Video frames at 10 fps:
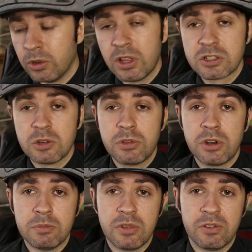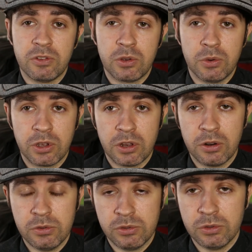Well, that's something I'm definitely going to get
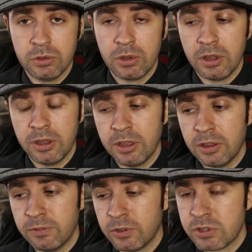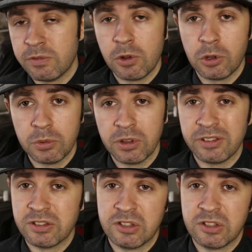around to. Uh, first of all, I would like to